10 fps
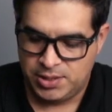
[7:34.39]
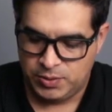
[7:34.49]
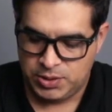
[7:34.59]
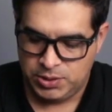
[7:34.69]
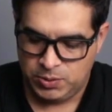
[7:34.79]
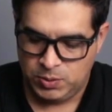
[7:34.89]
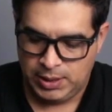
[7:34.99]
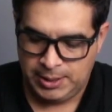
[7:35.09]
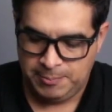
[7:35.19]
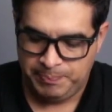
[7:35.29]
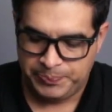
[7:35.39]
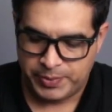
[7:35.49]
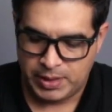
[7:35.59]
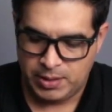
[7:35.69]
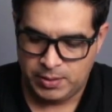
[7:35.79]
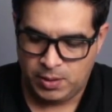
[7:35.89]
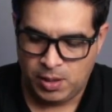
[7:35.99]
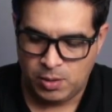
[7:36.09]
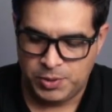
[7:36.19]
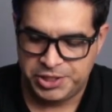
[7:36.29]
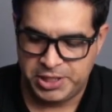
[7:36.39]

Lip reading: go to a hardware